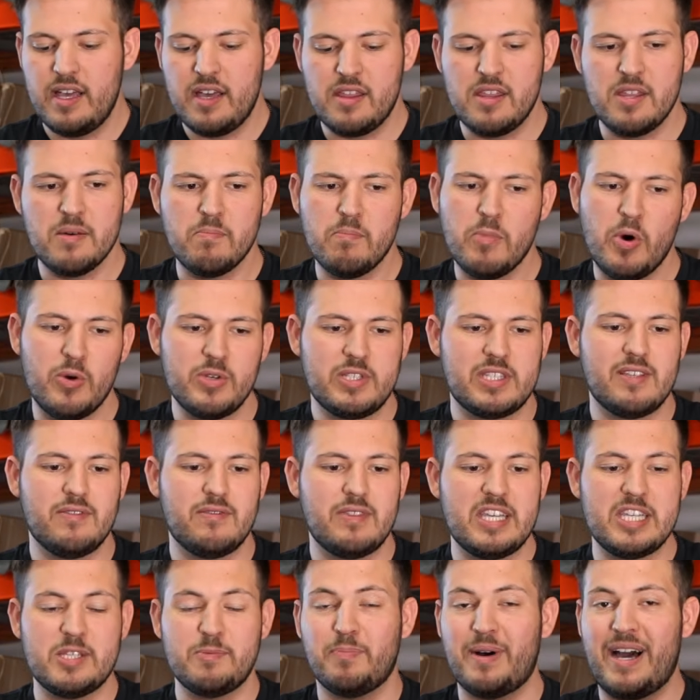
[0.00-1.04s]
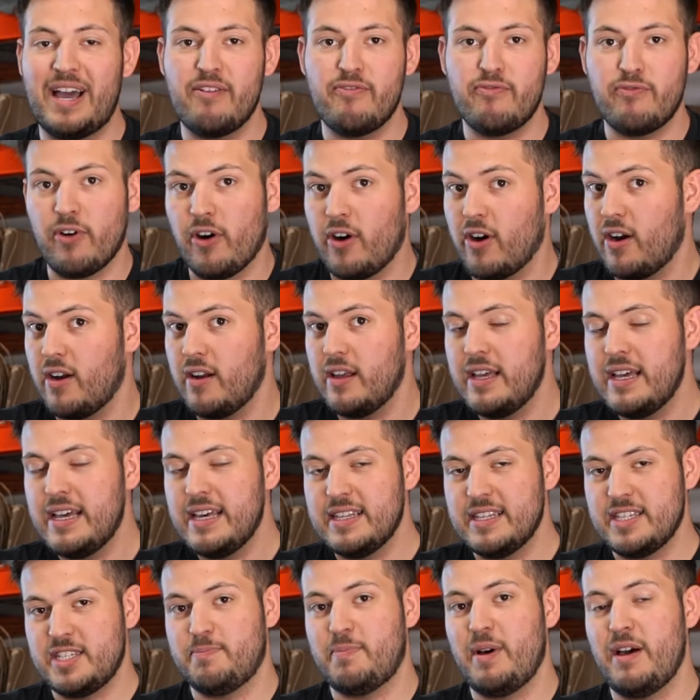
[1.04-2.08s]
the most of these by far.
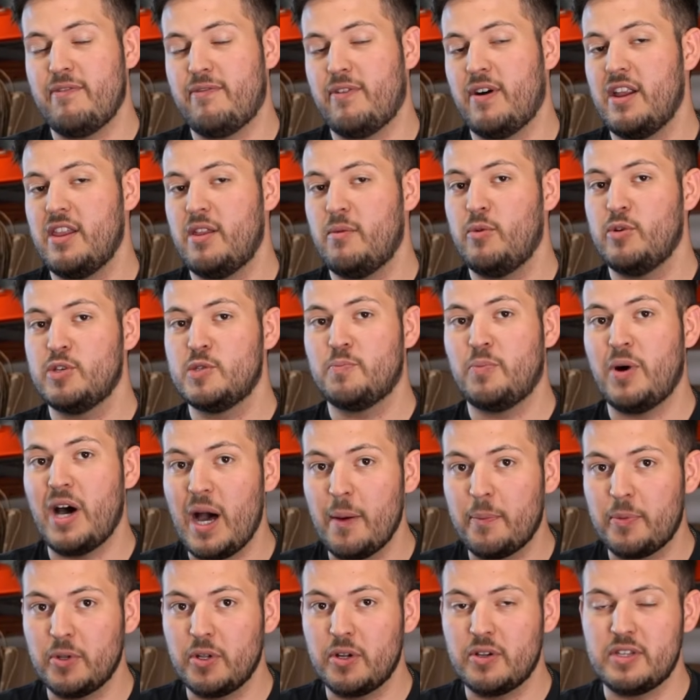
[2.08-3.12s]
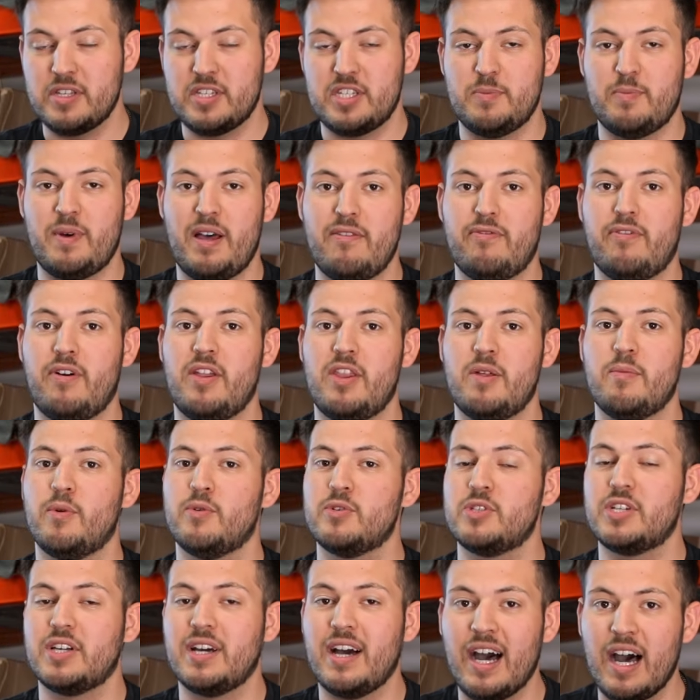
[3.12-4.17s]
This is by far the most popular. This is by far the
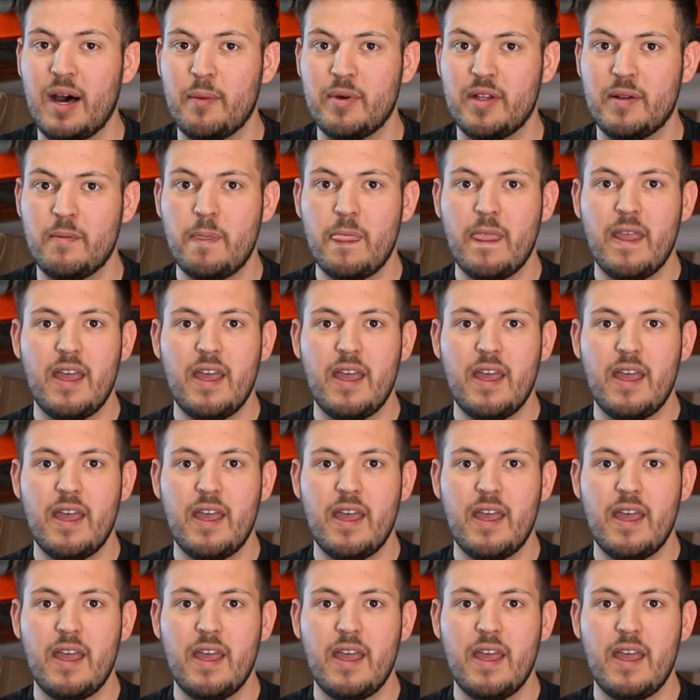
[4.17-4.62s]
most common.